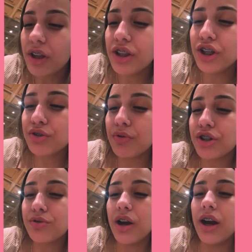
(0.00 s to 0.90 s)
This
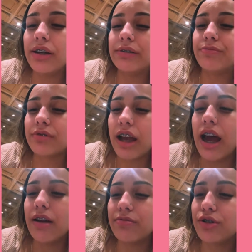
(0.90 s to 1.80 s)
restaurant,
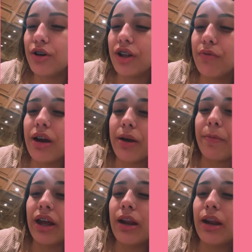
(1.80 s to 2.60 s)
totally recommend.